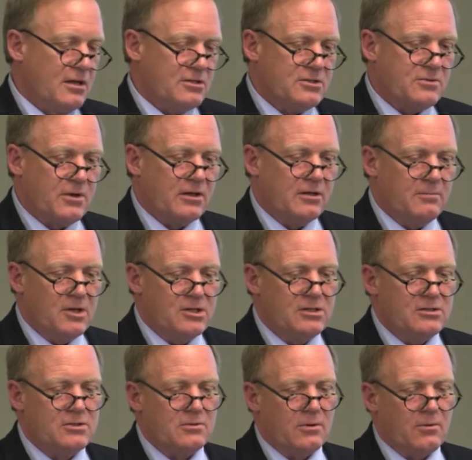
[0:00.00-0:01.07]
strict
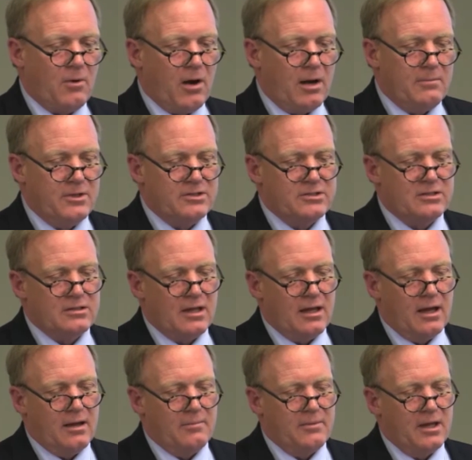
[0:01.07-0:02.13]
emissions requirements
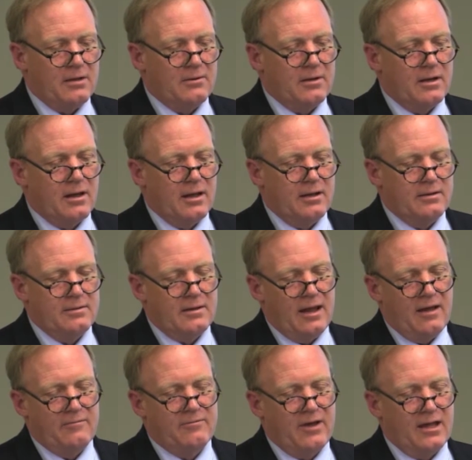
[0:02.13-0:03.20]
and
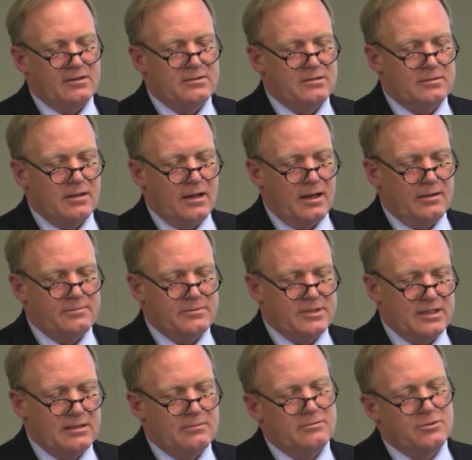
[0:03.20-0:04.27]
have had
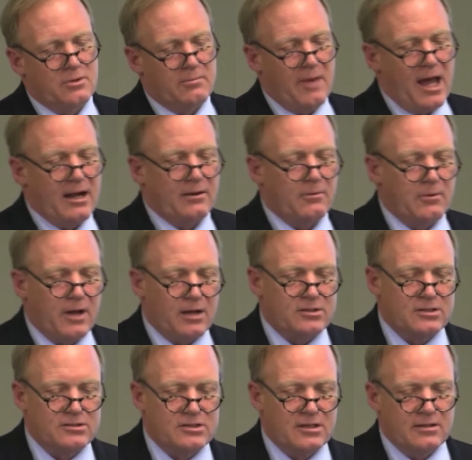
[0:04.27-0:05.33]
seen dramatic
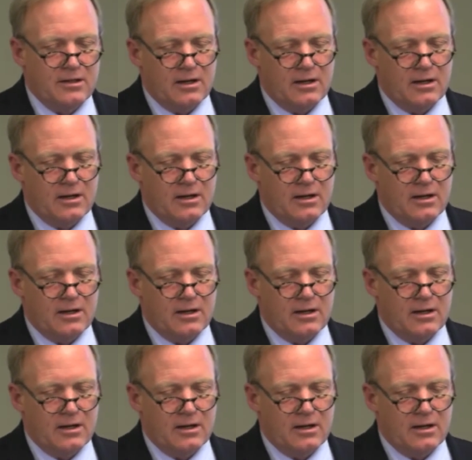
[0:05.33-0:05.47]
reductions in